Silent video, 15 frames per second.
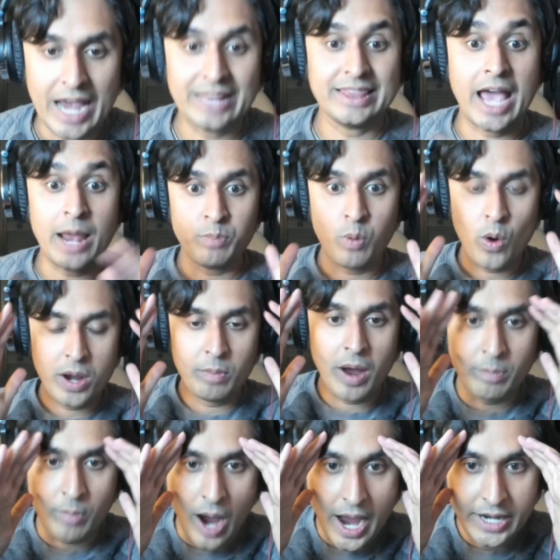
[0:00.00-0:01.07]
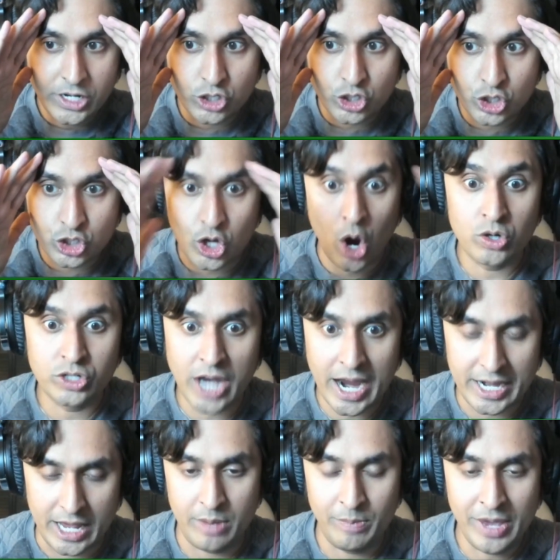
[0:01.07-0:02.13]
At that point, my mind is so
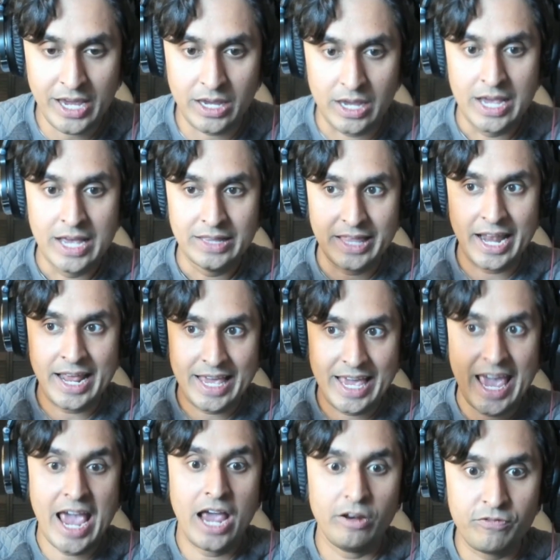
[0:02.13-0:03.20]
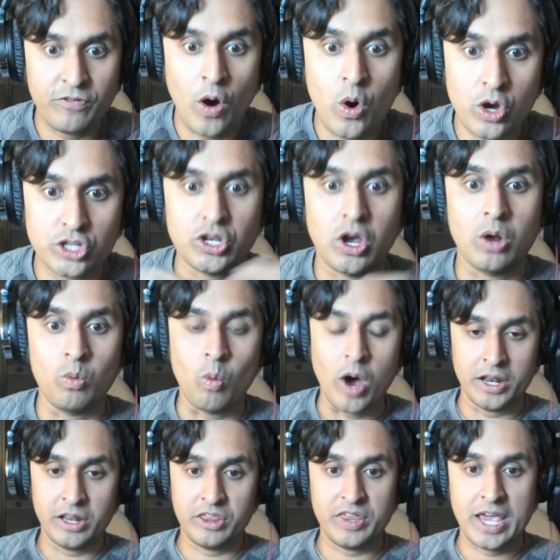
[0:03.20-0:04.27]
dynamic that it can't focus on
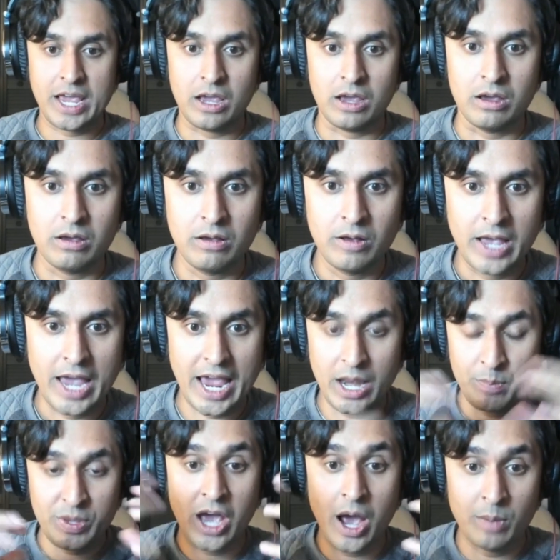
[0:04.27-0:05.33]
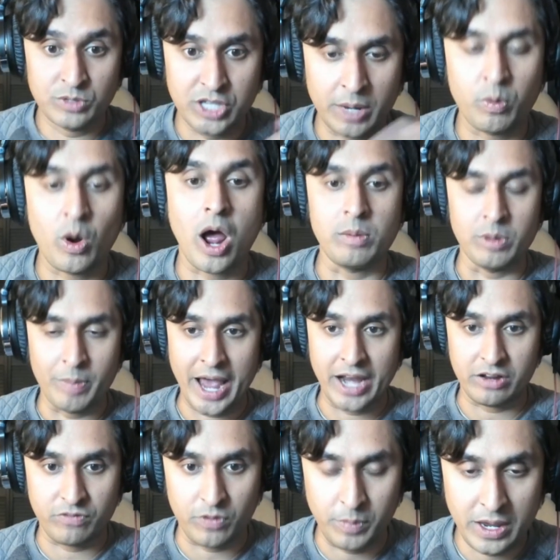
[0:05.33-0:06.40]
one thing and it becomes like
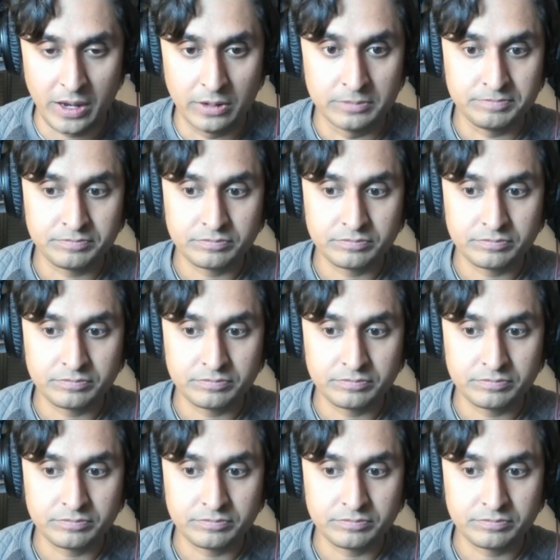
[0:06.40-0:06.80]
problematic for me.